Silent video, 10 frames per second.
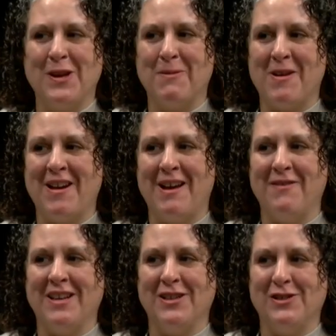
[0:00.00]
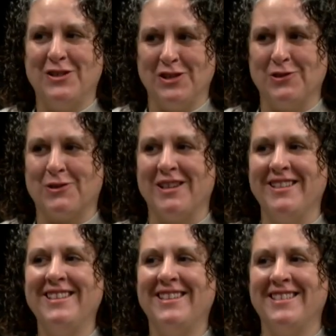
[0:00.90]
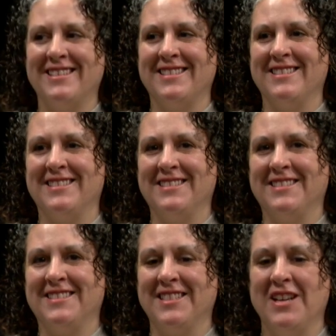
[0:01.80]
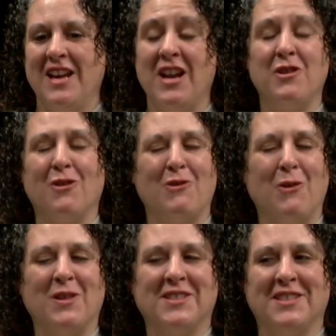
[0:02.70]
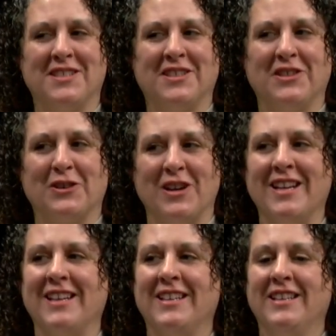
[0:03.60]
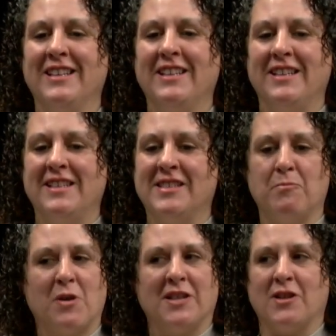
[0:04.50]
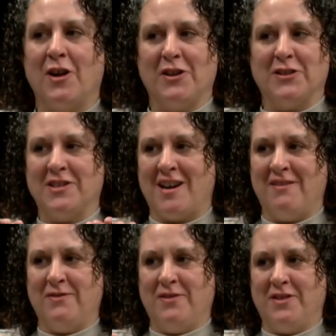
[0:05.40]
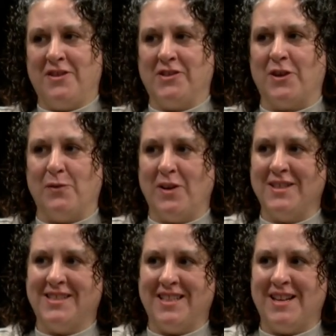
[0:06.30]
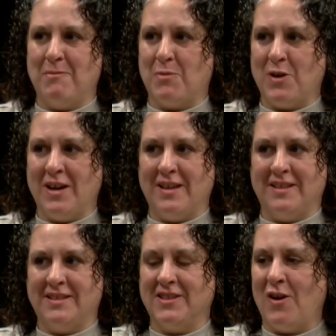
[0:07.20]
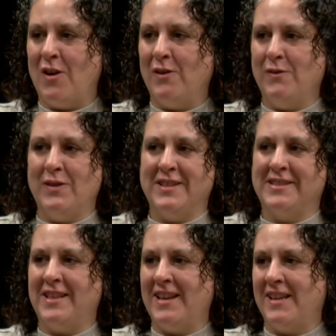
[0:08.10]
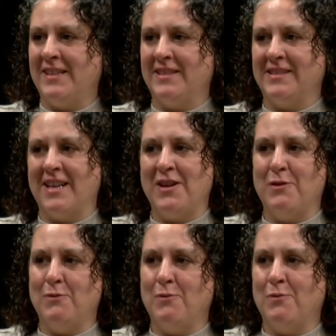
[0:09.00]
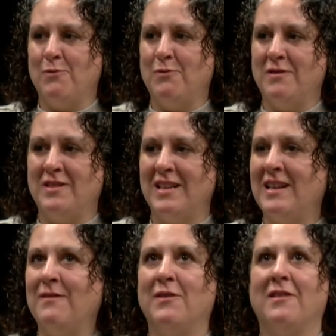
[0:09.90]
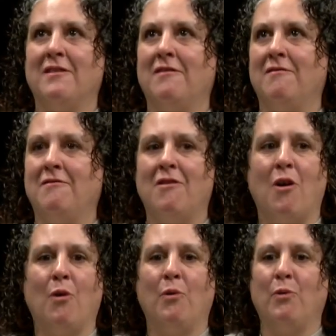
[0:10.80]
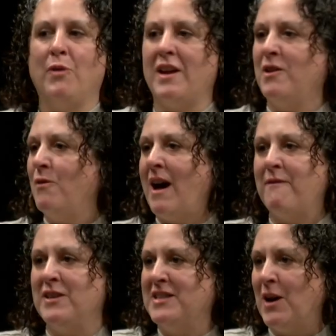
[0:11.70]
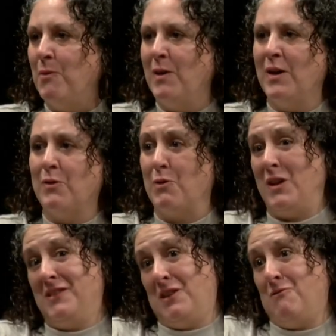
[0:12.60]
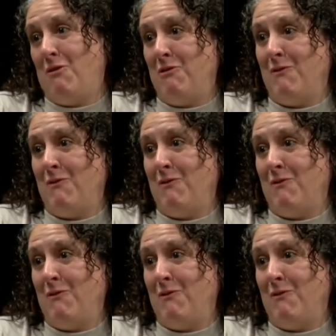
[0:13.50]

about having children is, and you don't know this until you're in it, is it brings all your stuff to the surface, and it brings all of these things that you didn't even know that you haven't dealt with, or things that you know you